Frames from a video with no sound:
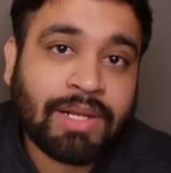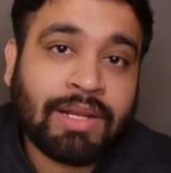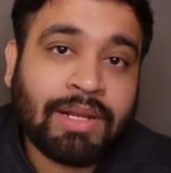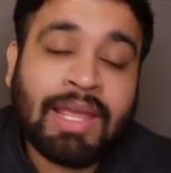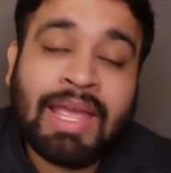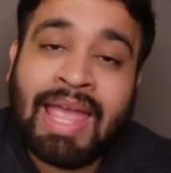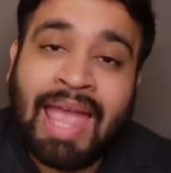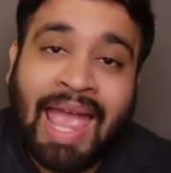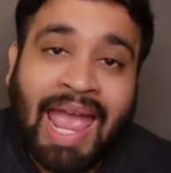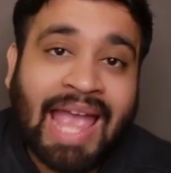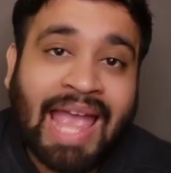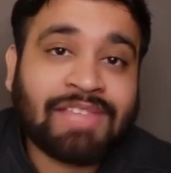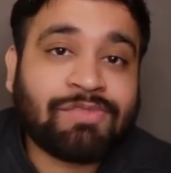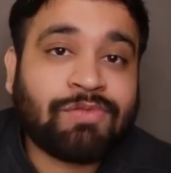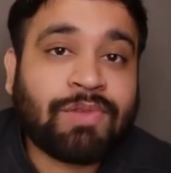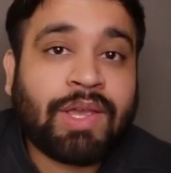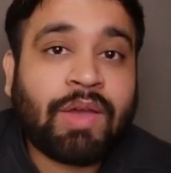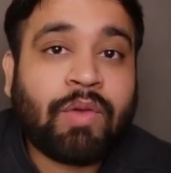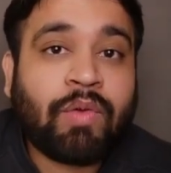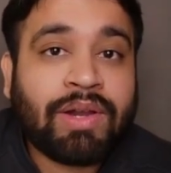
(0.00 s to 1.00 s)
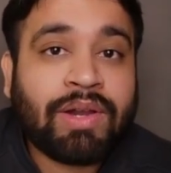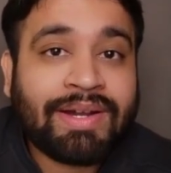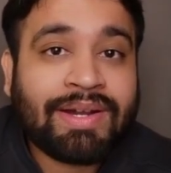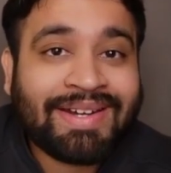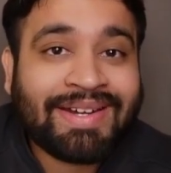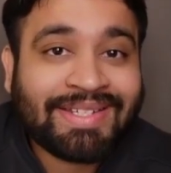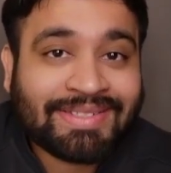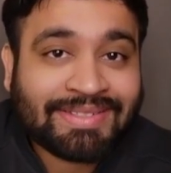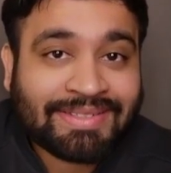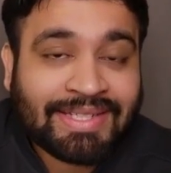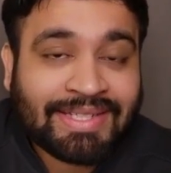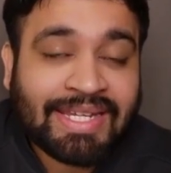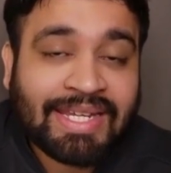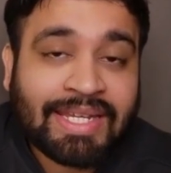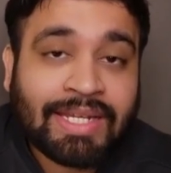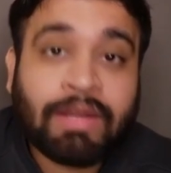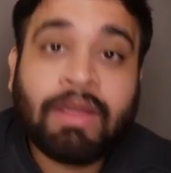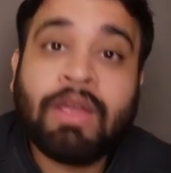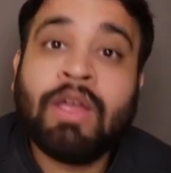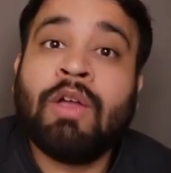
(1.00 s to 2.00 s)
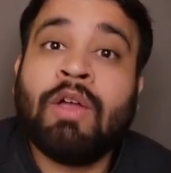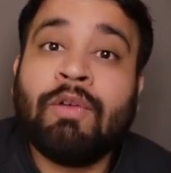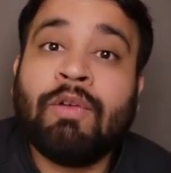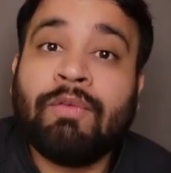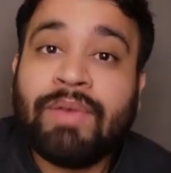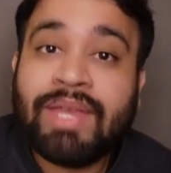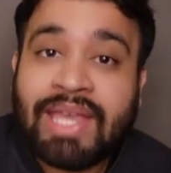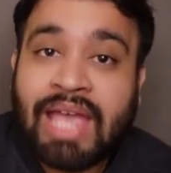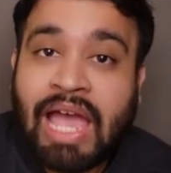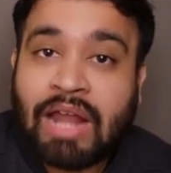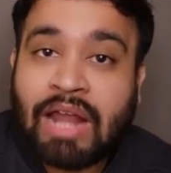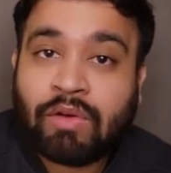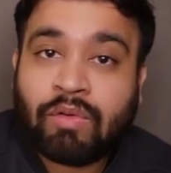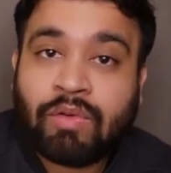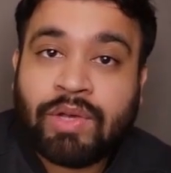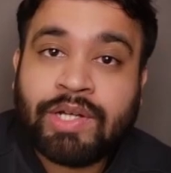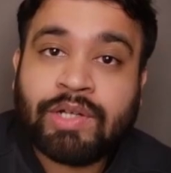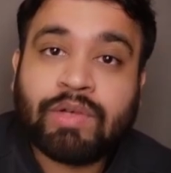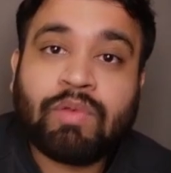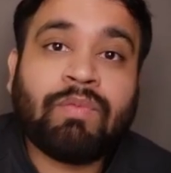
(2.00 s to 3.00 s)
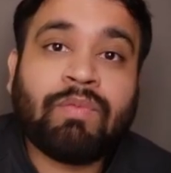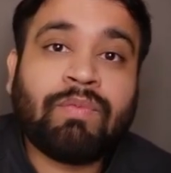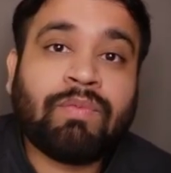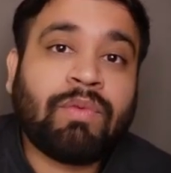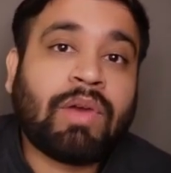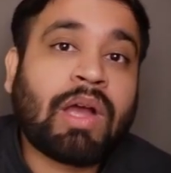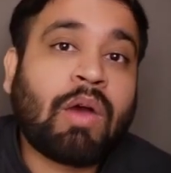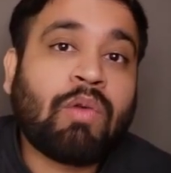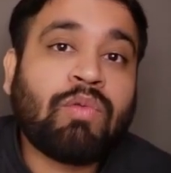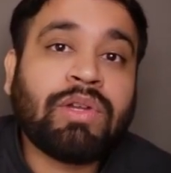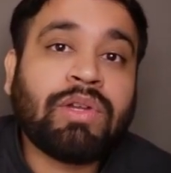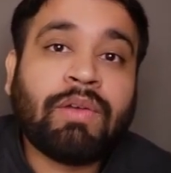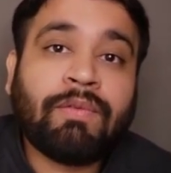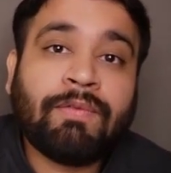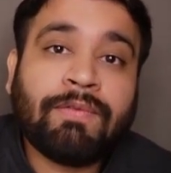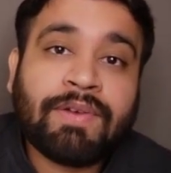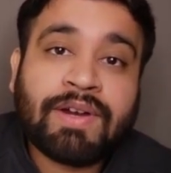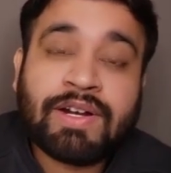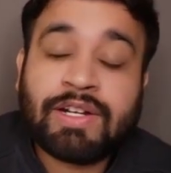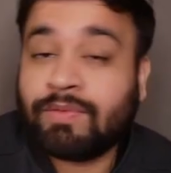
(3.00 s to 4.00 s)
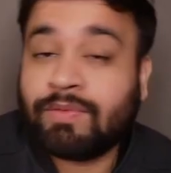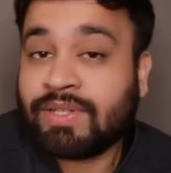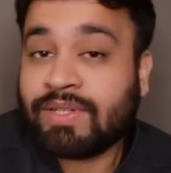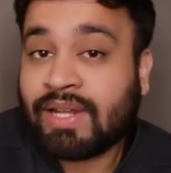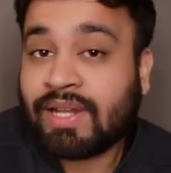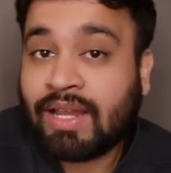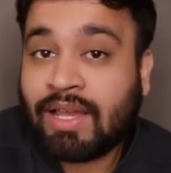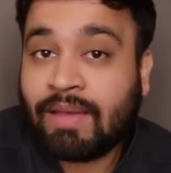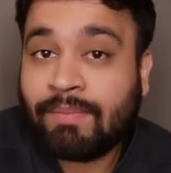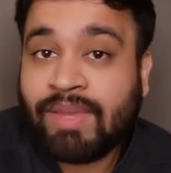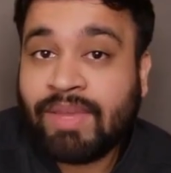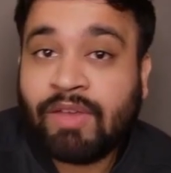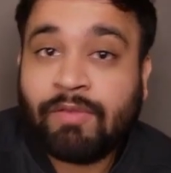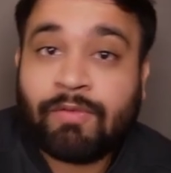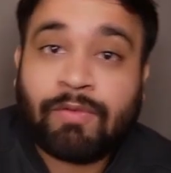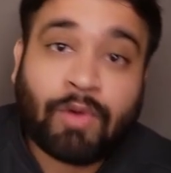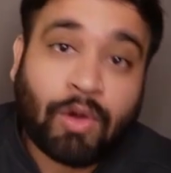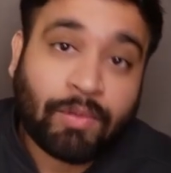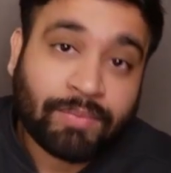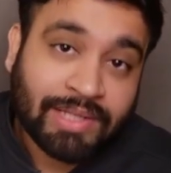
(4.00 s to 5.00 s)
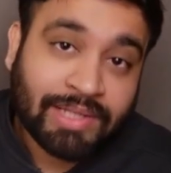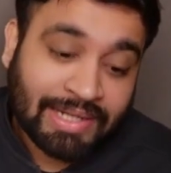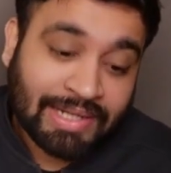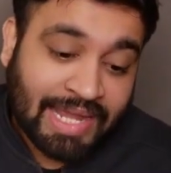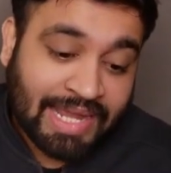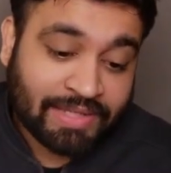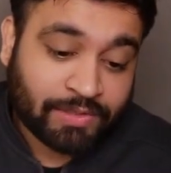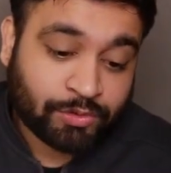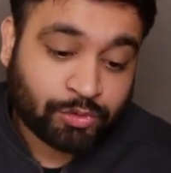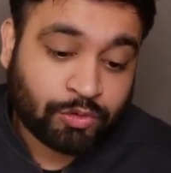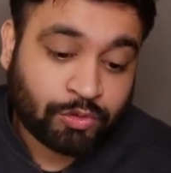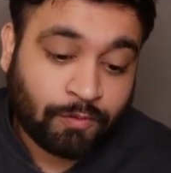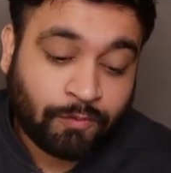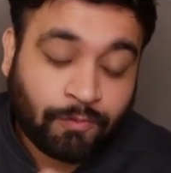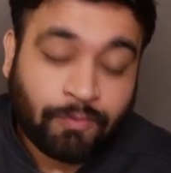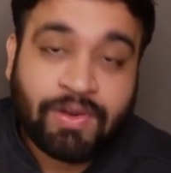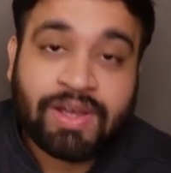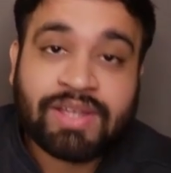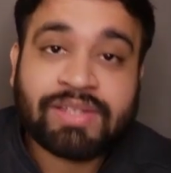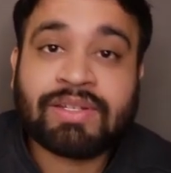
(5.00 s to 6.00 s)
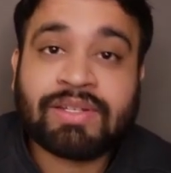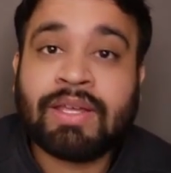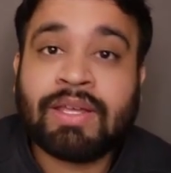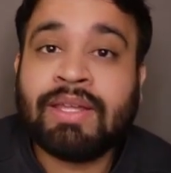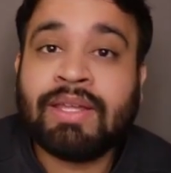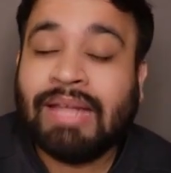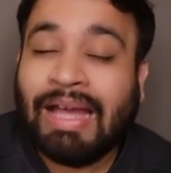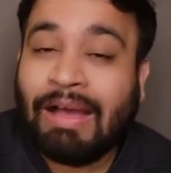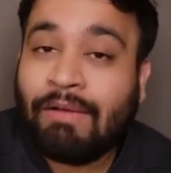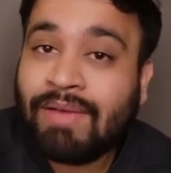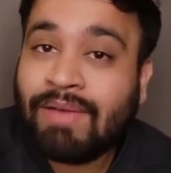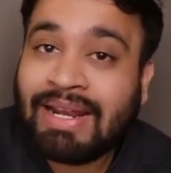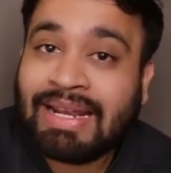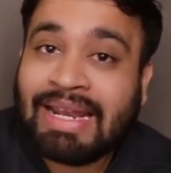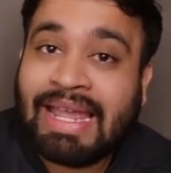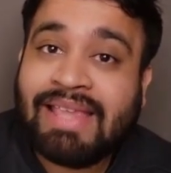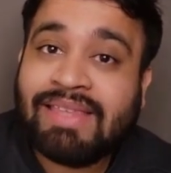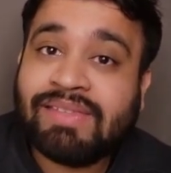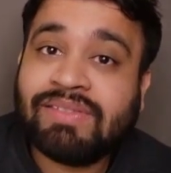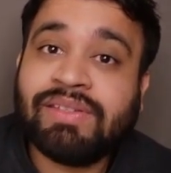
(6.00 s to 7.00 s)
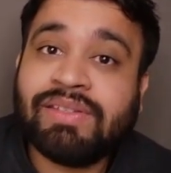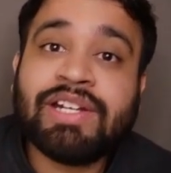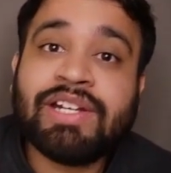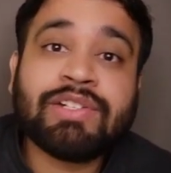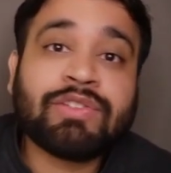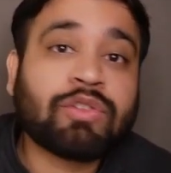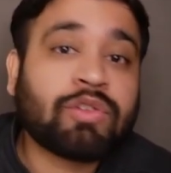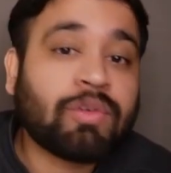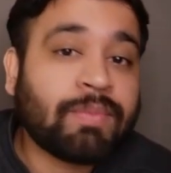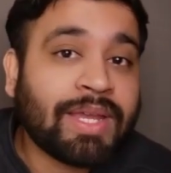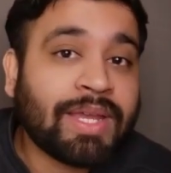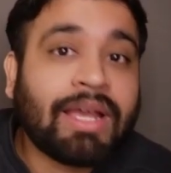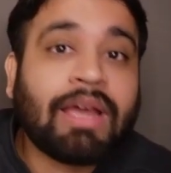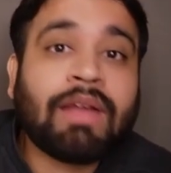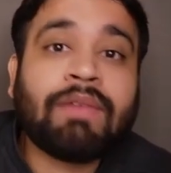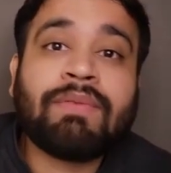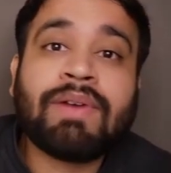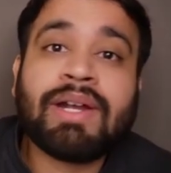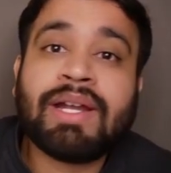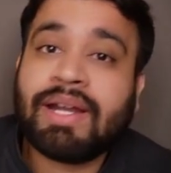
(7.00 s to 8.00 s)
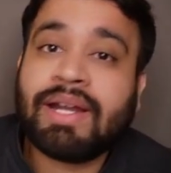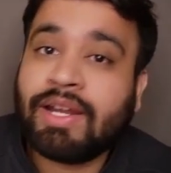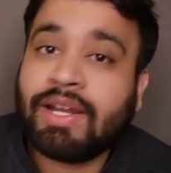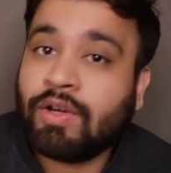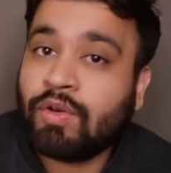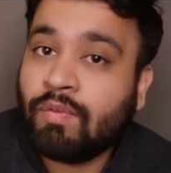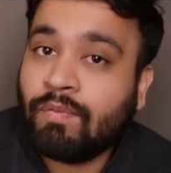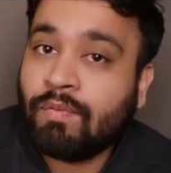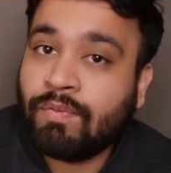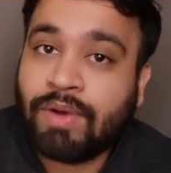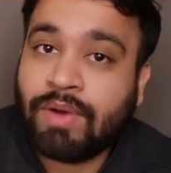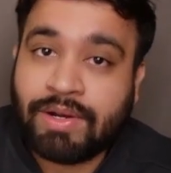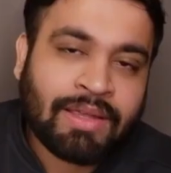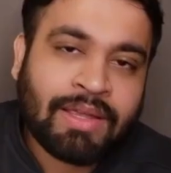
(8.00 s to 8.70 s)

as we have already seen, we are going to count the words which are coming from the lines. So first, our lines needs to be converted into words.